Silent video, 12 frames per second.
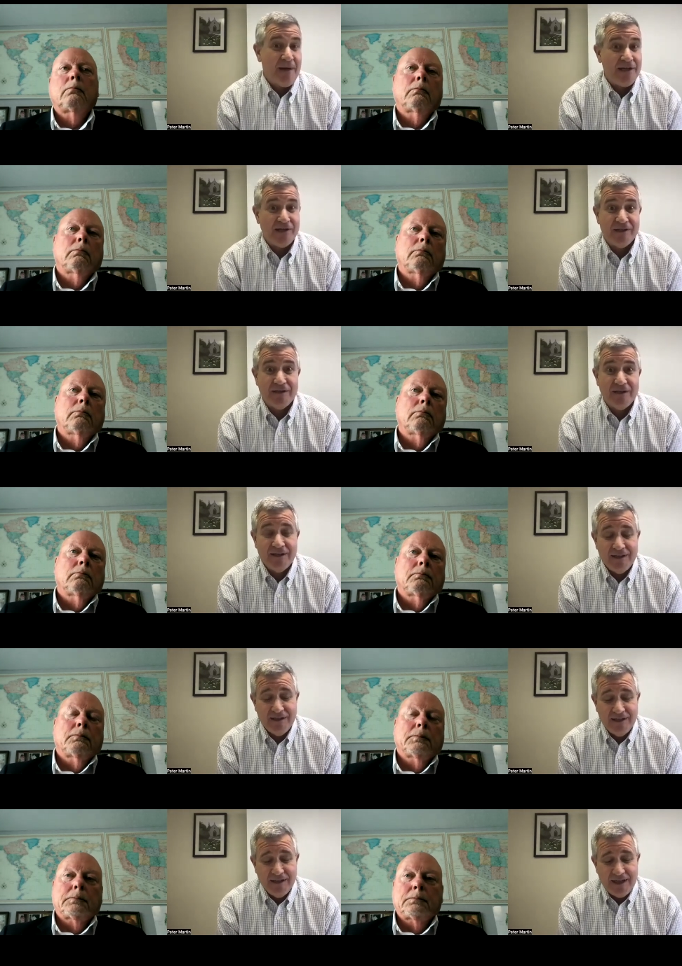Speaker 1: imagine
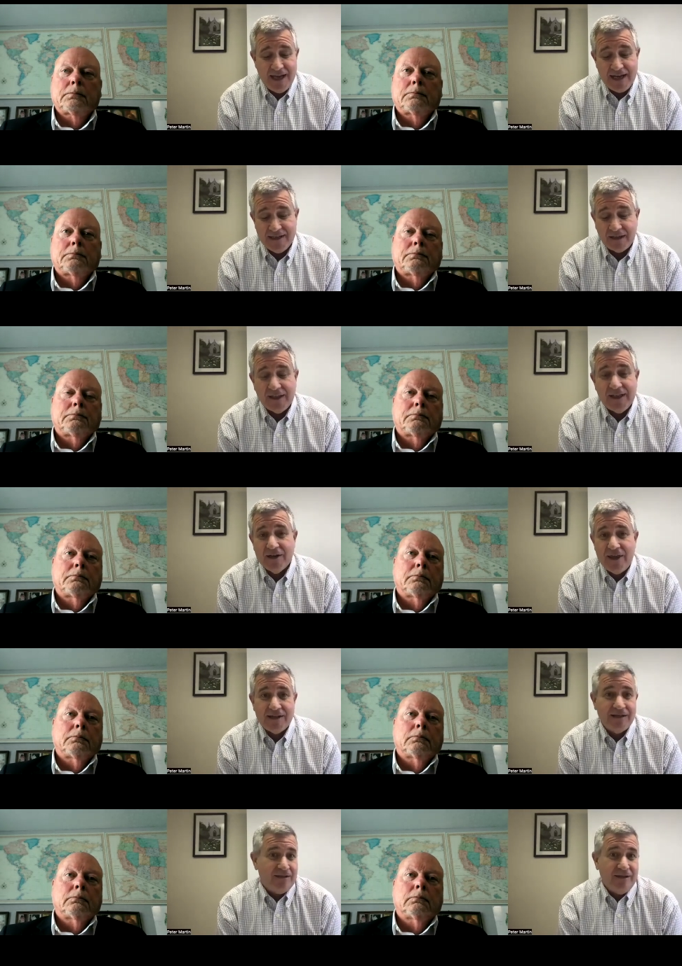as a leader,
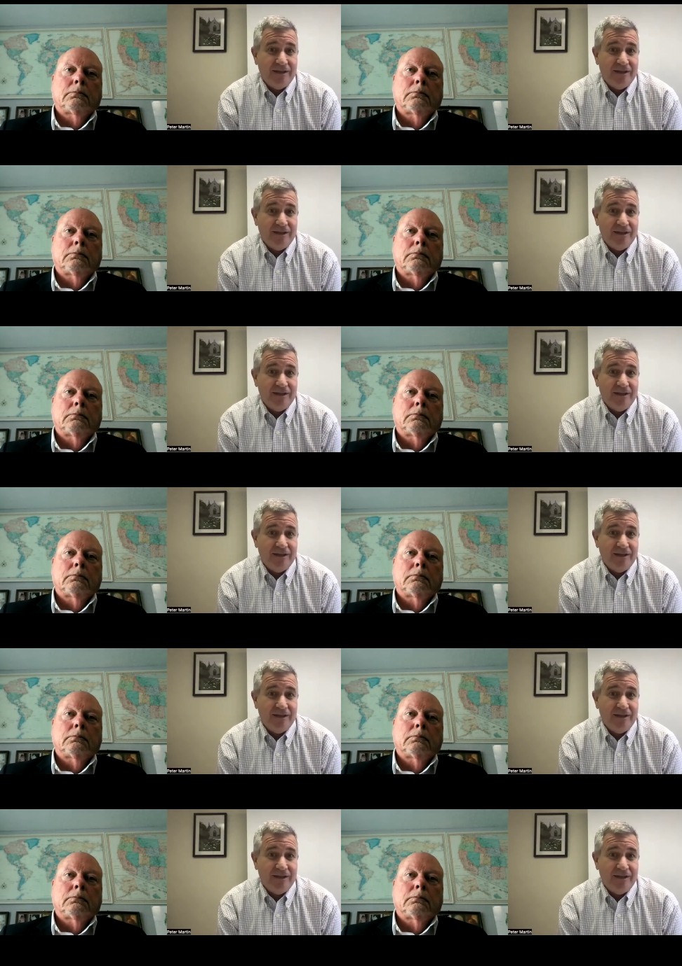that's